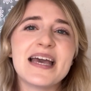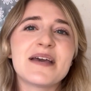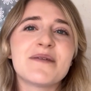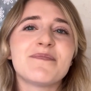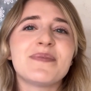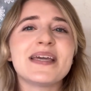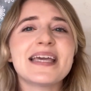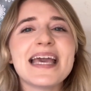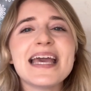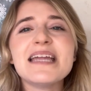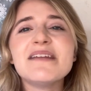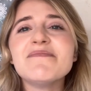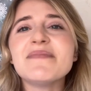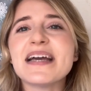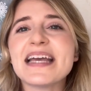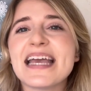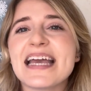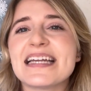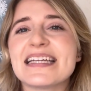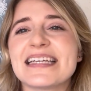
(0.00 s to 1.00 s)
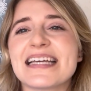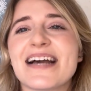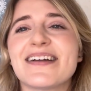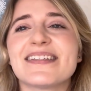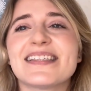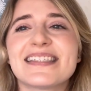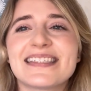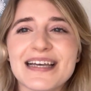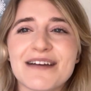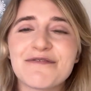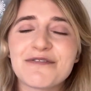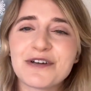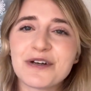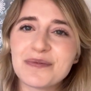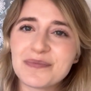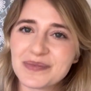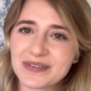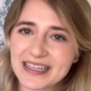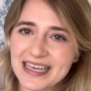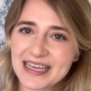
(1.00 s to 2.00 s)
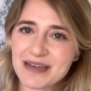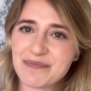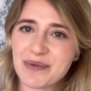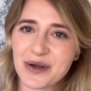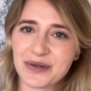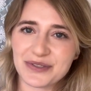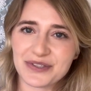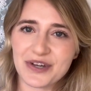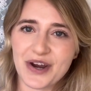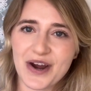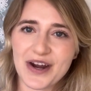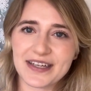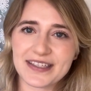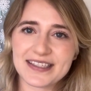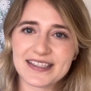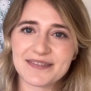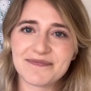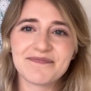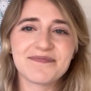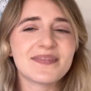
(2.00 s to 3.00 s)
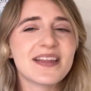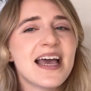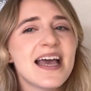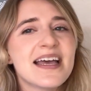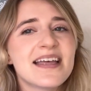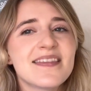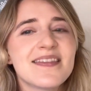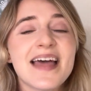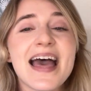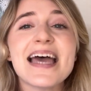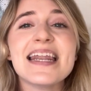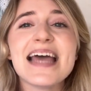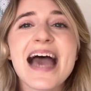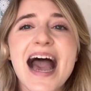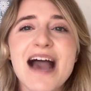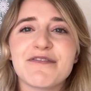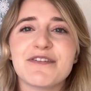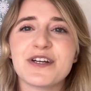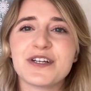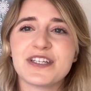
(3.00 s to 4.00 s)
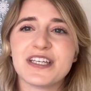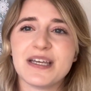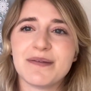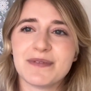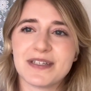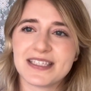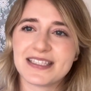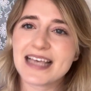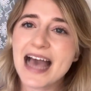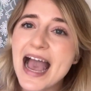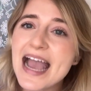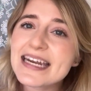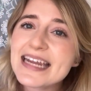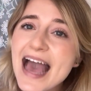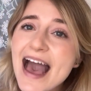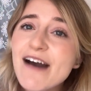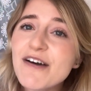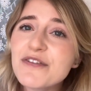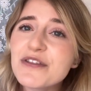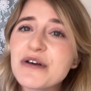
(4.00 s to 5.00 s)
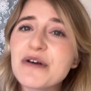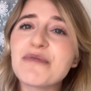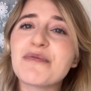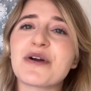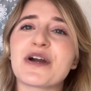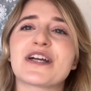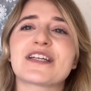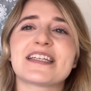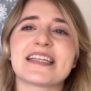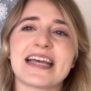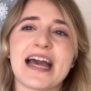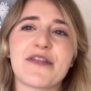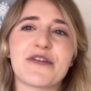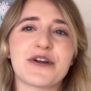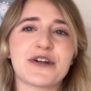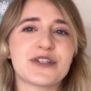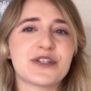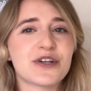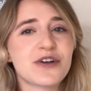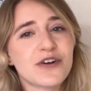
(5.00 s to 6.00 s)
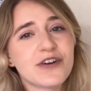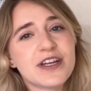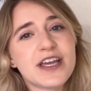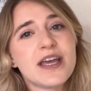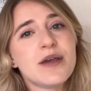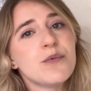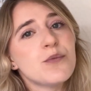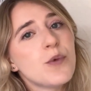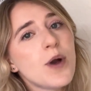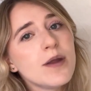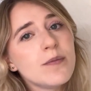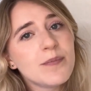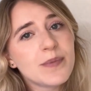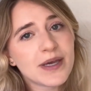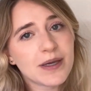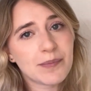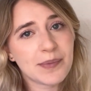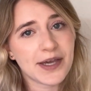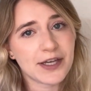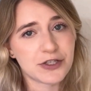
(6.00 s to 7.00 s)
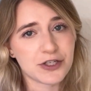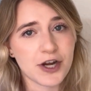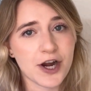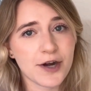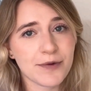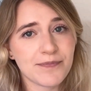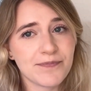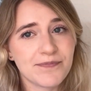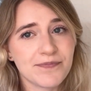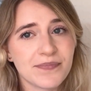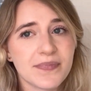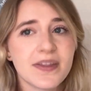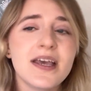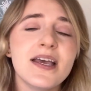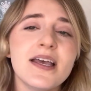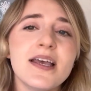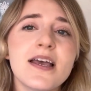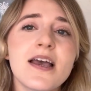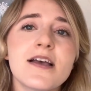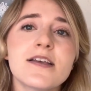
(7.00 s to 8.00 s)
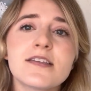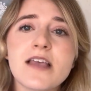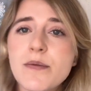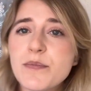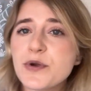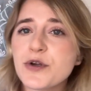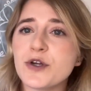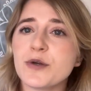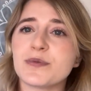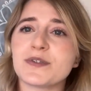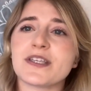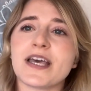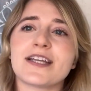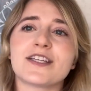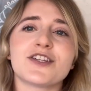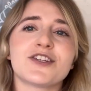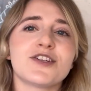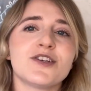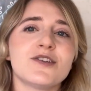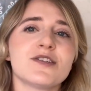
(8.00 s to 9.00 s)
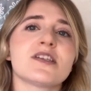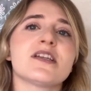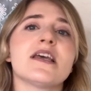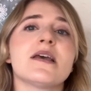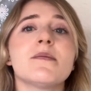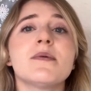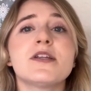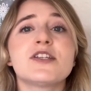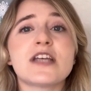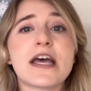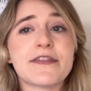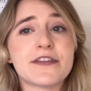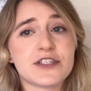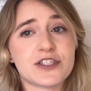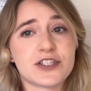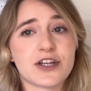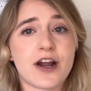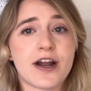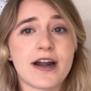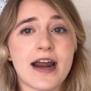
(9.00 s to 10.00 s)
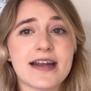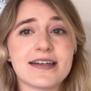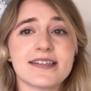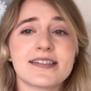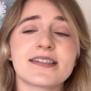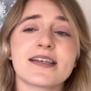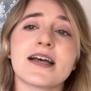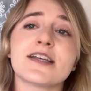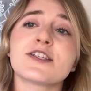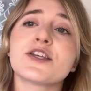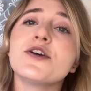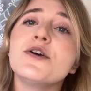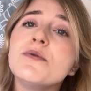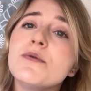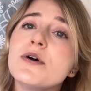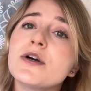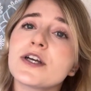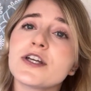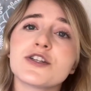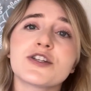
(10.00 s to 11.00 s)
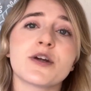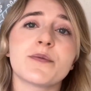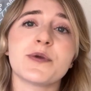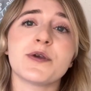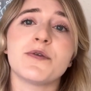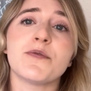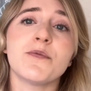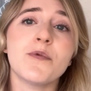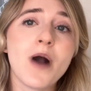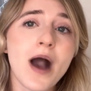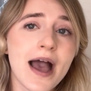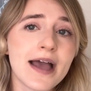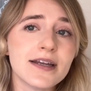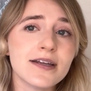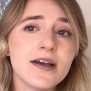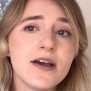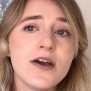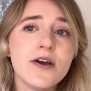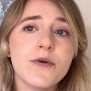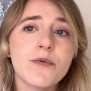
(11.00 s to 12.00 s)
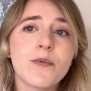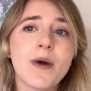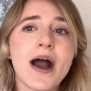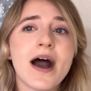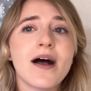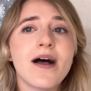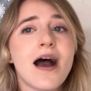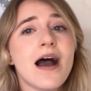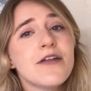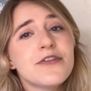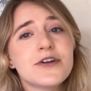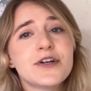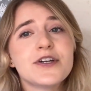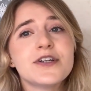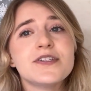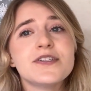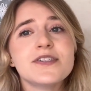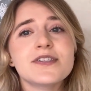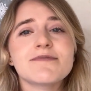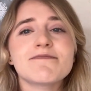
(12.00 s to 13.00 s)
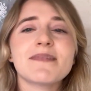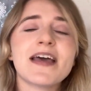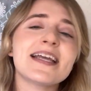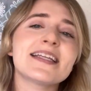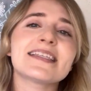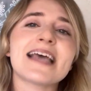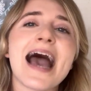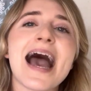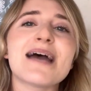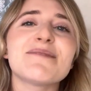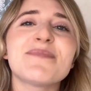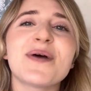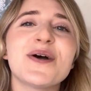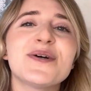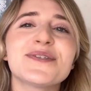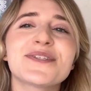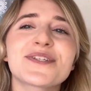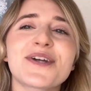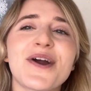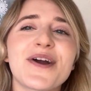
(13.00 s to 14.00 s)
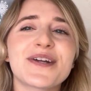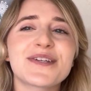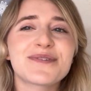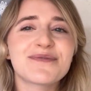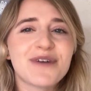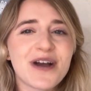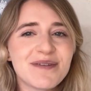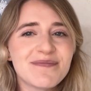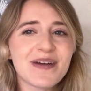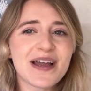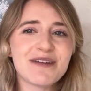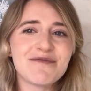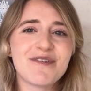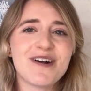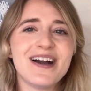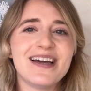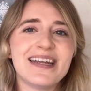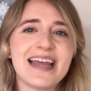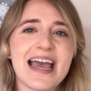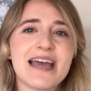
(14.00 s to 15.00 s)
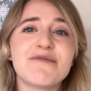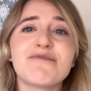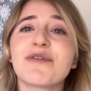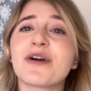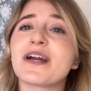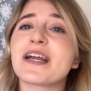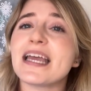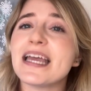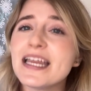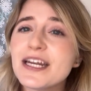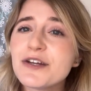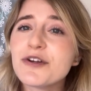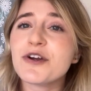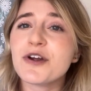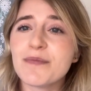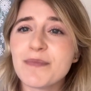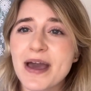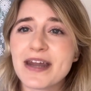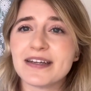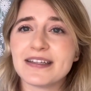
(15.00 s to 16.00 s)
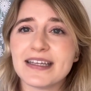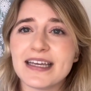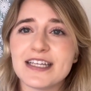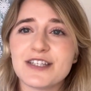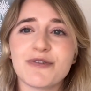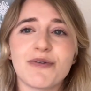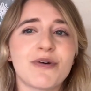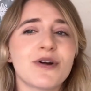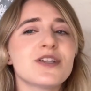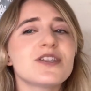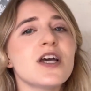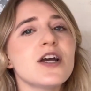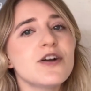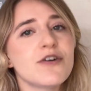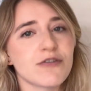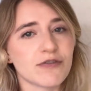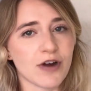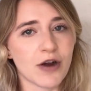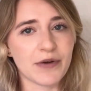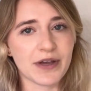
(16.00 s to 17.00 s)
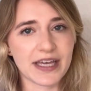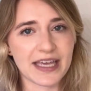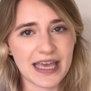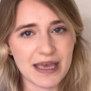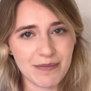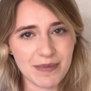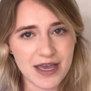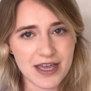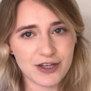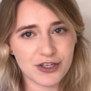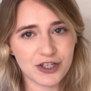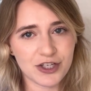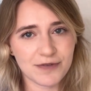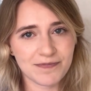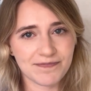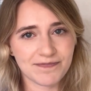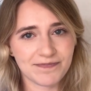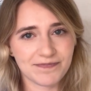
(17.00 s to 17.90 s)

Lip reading: Begin by handing out several blank postcards. Then have your team decide how they'll work together to create one big picture. Some groups like to choose an image at the start and discuss who will contribute what, while others like to add postcards one by one and work incrementally towards a growing image.